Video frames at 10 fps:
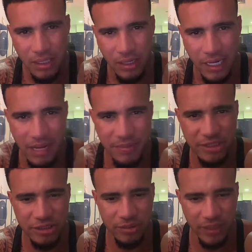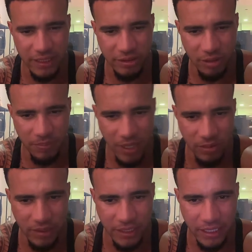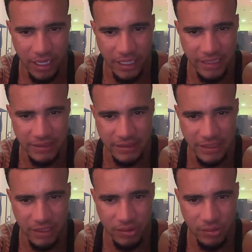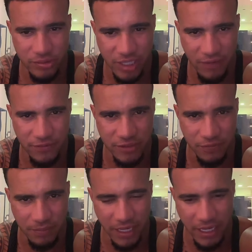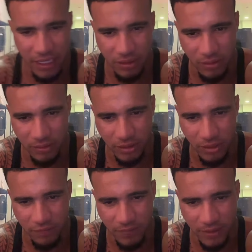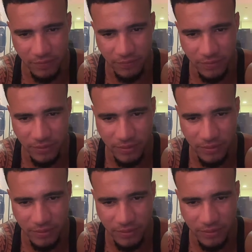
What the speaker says: Wait, let me just quickly do a poll in here. I need to see who suffers from aircon cough, bruv.